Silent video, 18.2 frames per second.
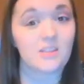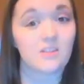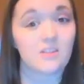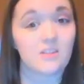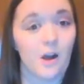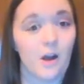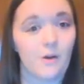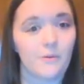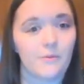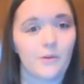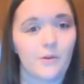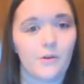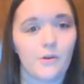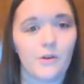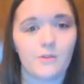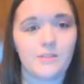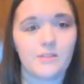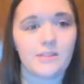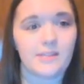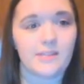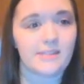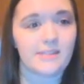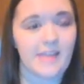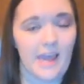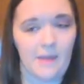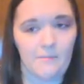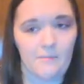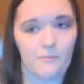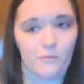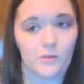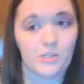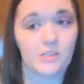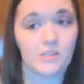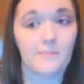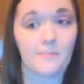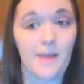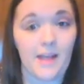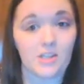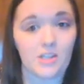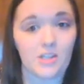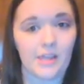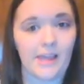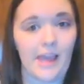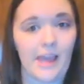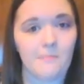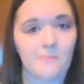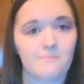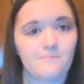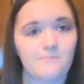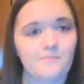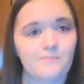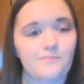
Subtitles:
So, you'll go to this game, which is a matching game.